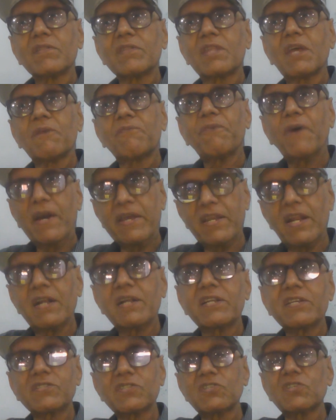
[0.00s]
the
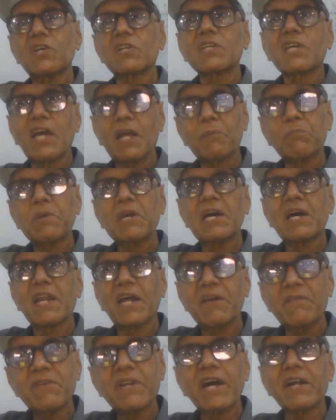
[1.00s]
final decision can be
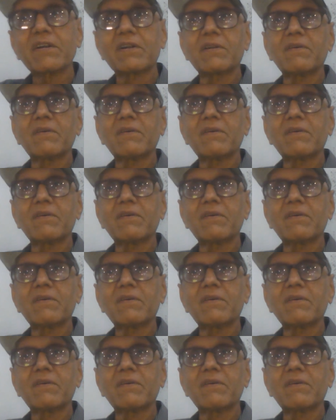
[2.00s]
arrived at.